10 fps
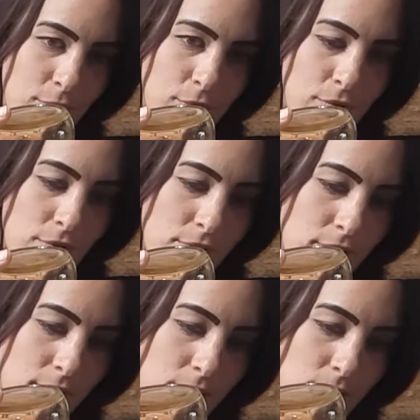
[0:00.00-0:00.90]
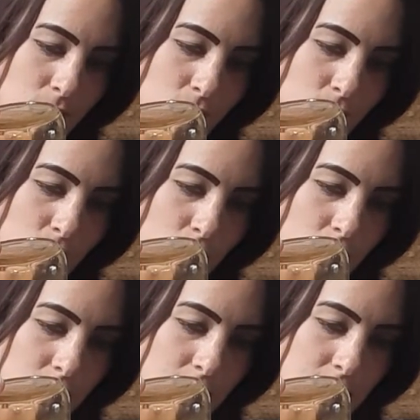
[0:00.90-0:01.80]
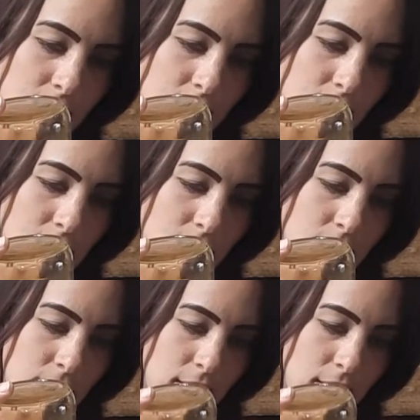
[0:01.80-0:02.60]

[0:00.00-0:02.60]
We'll let it sit